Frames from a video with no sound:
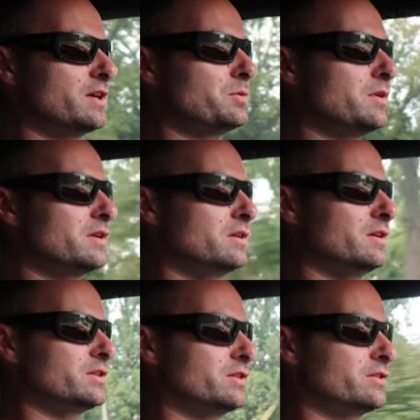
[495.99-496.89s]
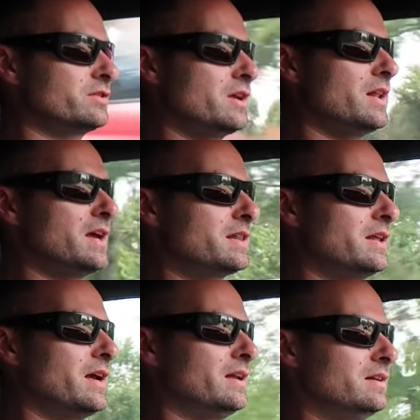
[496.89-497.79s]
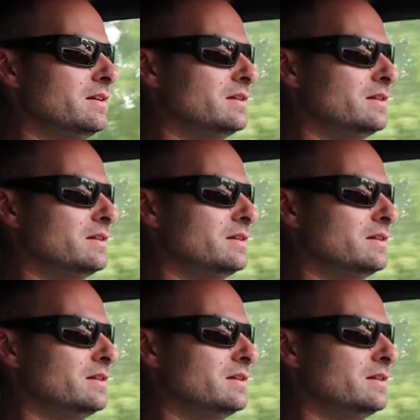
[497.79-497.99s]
That's pretty delicious. I like that.